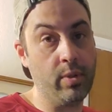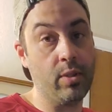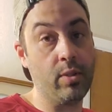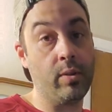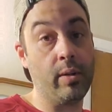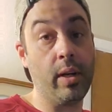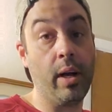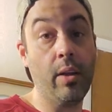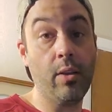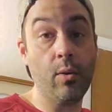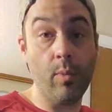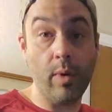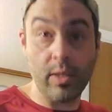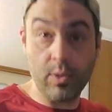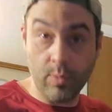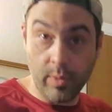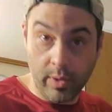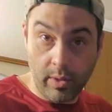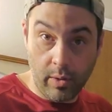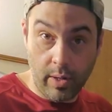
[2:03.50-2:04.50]
string. Otherwise,
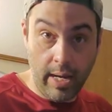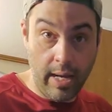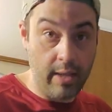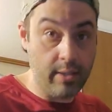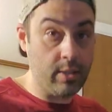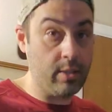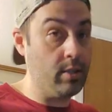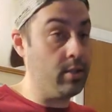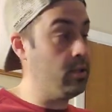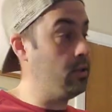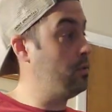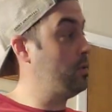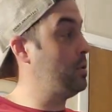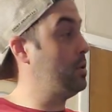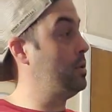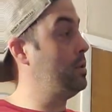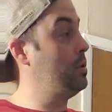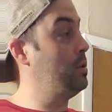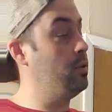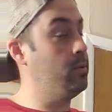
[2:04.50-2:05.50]
what they're asking you to
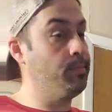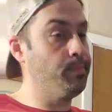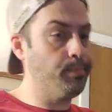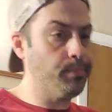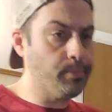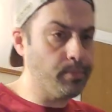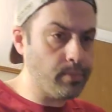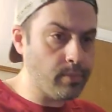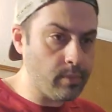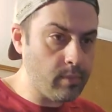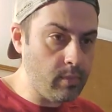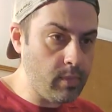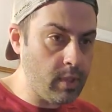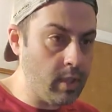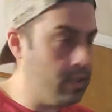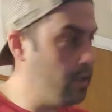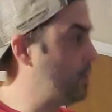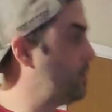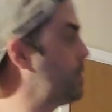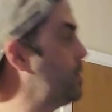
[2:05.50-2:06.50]
do
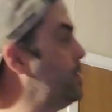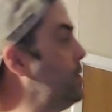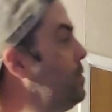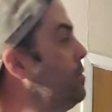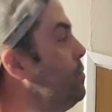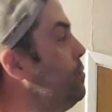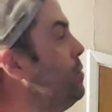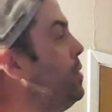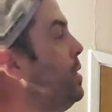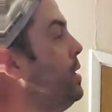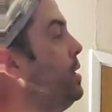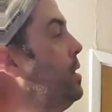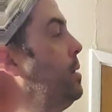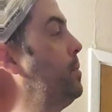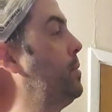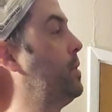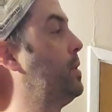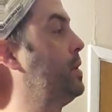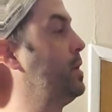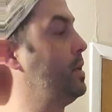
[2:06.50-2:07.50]
is to run up
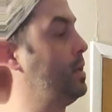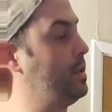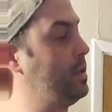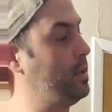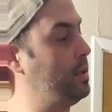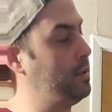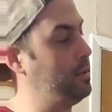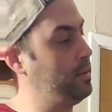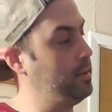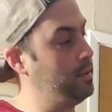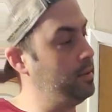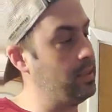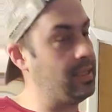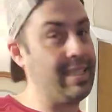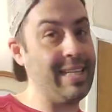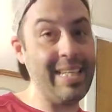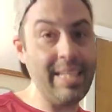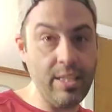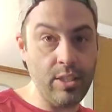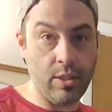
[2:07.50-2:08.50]
the
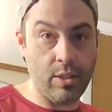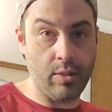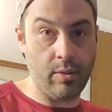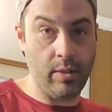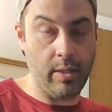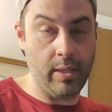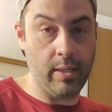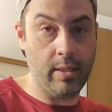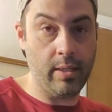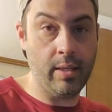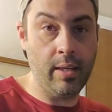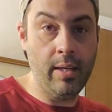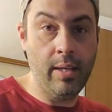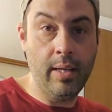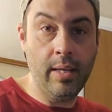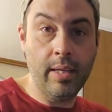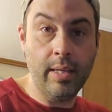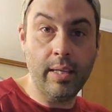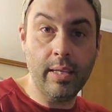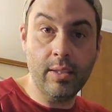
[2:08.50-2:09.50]
D string,
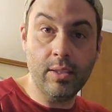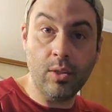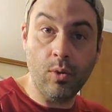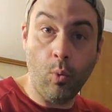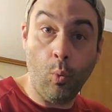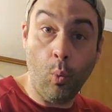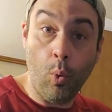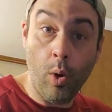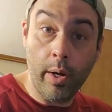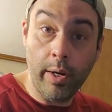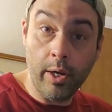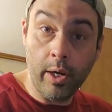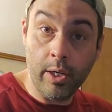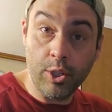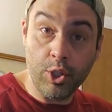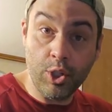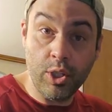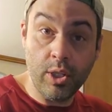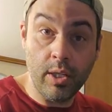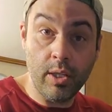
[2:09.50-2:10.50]
get to 1
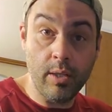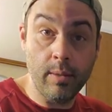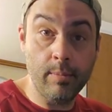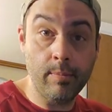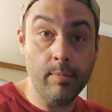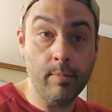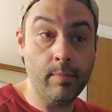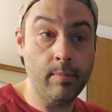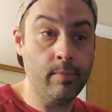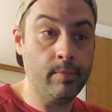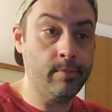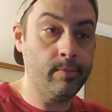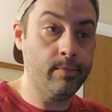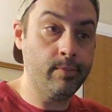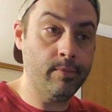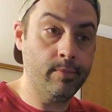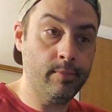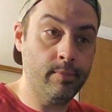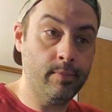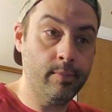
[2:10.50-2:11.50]
on G,
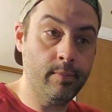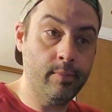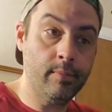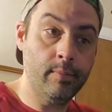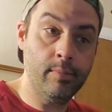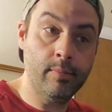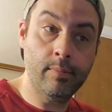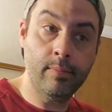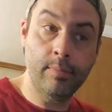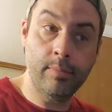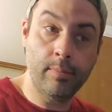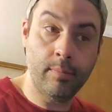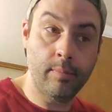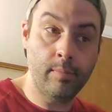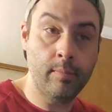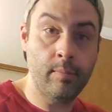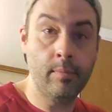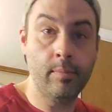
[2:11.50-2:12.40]
and